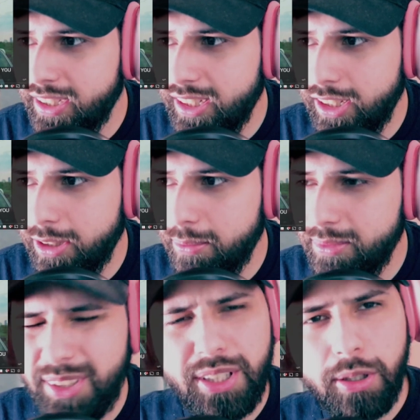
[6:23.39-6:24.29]
Um,
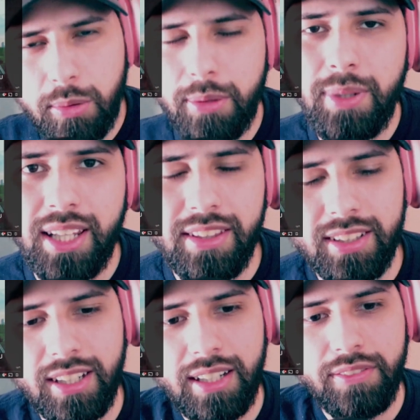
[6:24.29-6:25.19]
you know, one bad
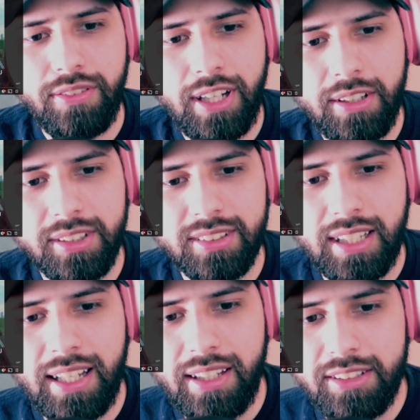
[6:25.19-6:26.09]
thing that I have found is
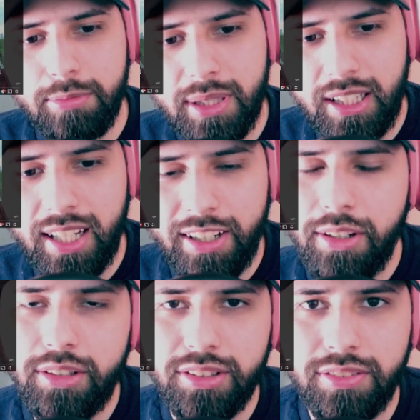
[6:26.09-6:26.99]
I it's been kind of
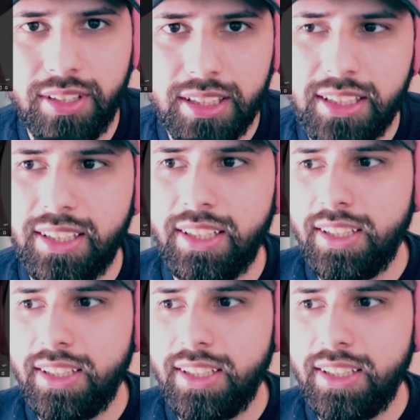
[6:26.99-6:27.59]
hard to find